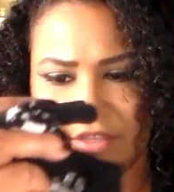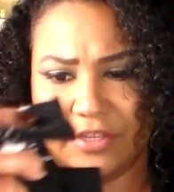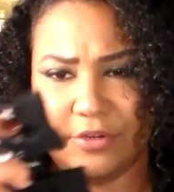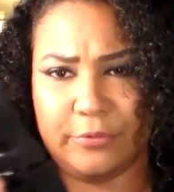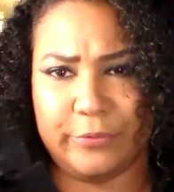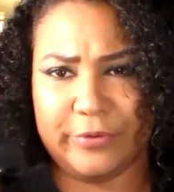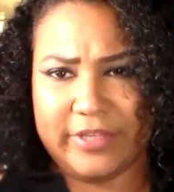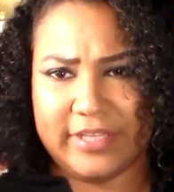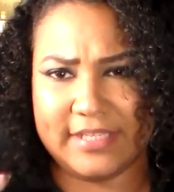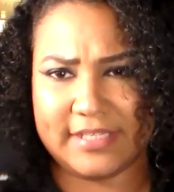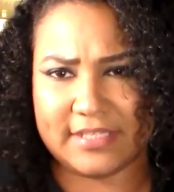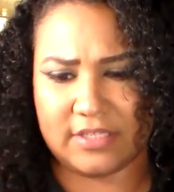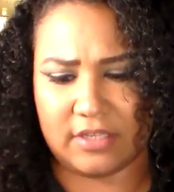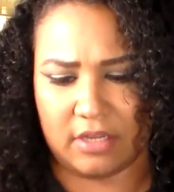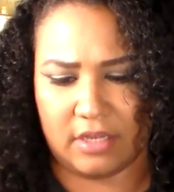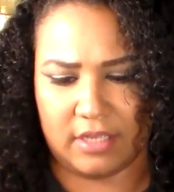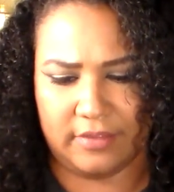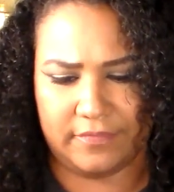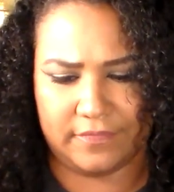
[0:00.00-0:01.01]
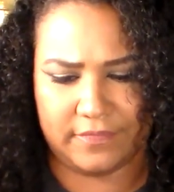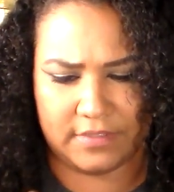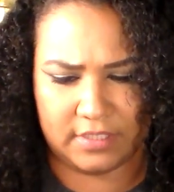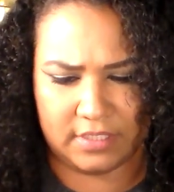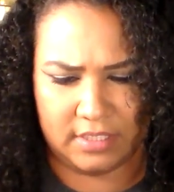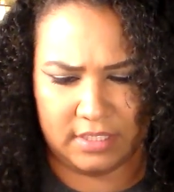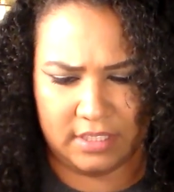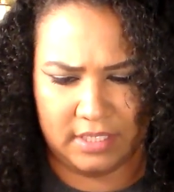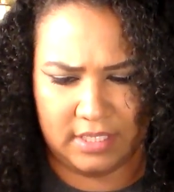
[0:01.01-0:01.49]
They're really soft
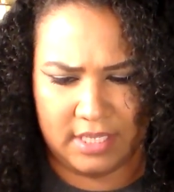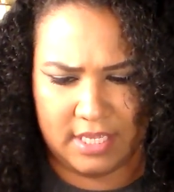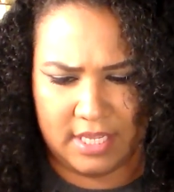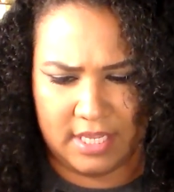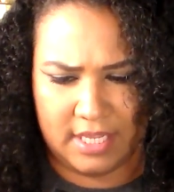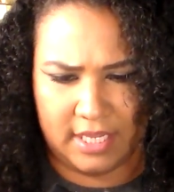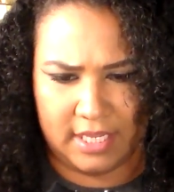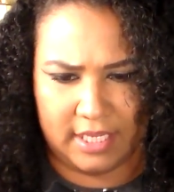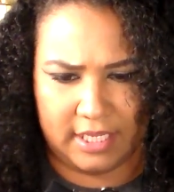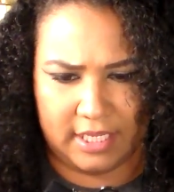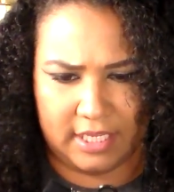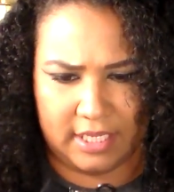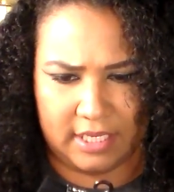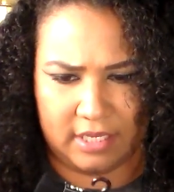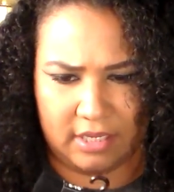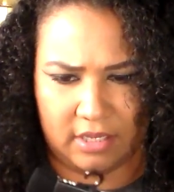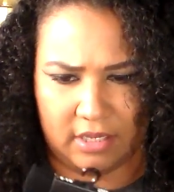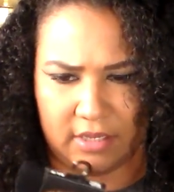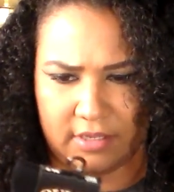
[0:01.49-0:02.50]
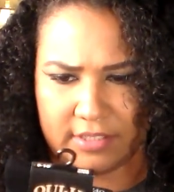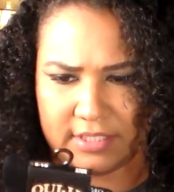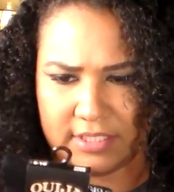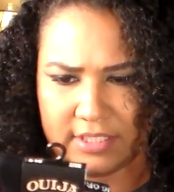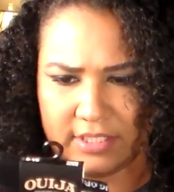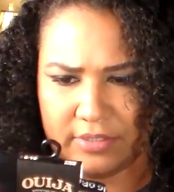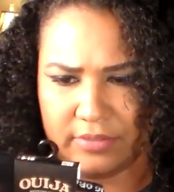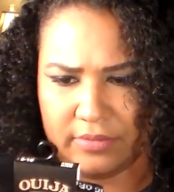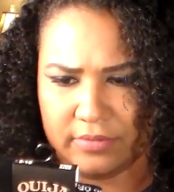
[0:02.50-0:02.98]
and
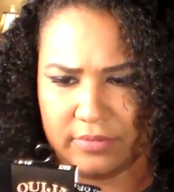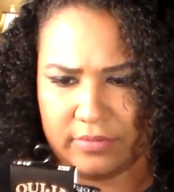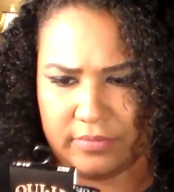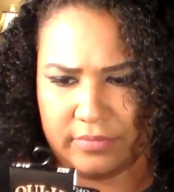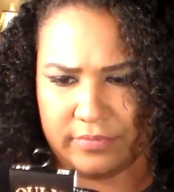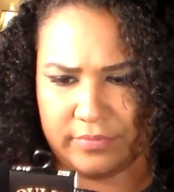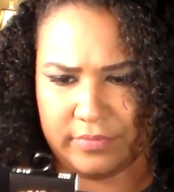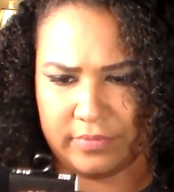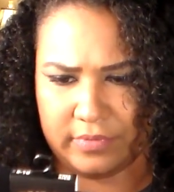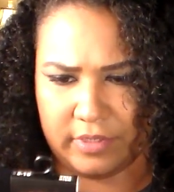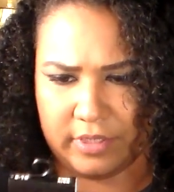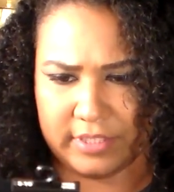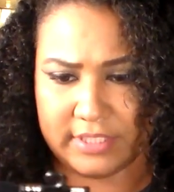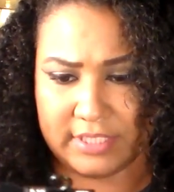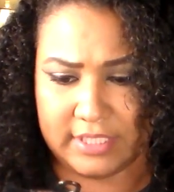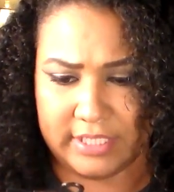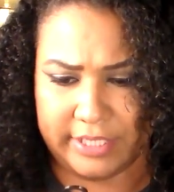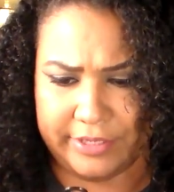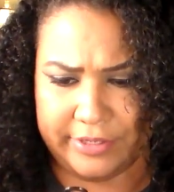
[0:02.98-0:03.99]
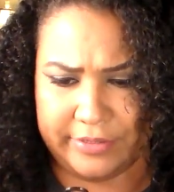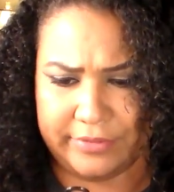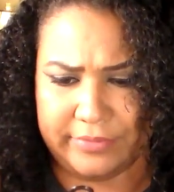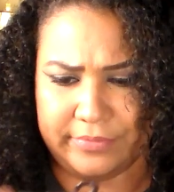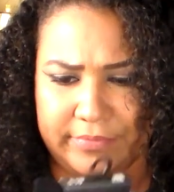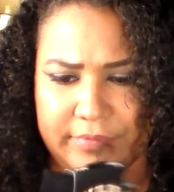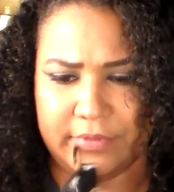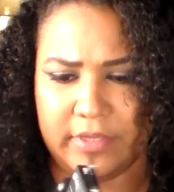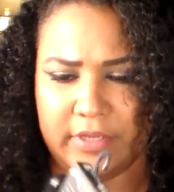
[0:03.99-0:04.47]
also on sale
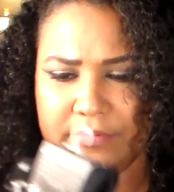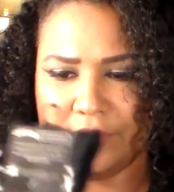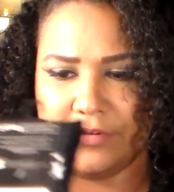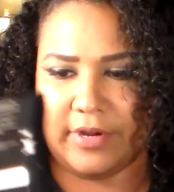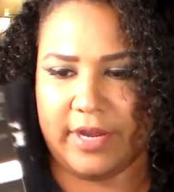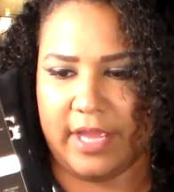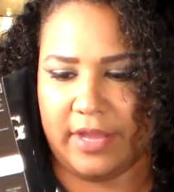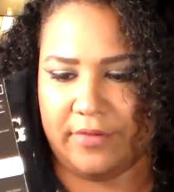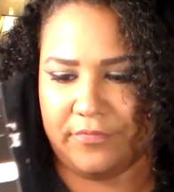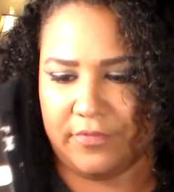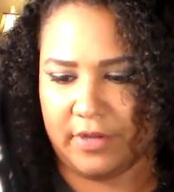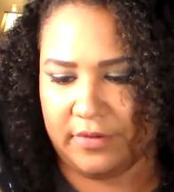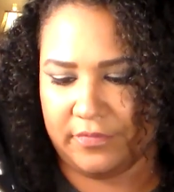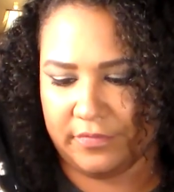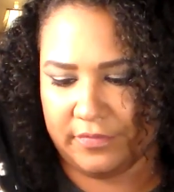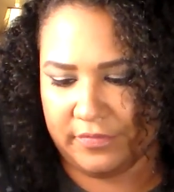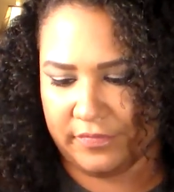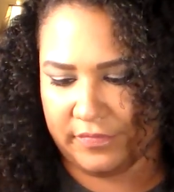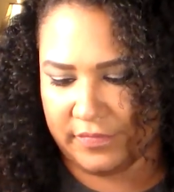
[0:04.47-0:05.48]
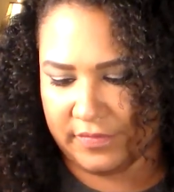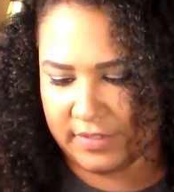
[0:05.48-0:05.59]
for half off of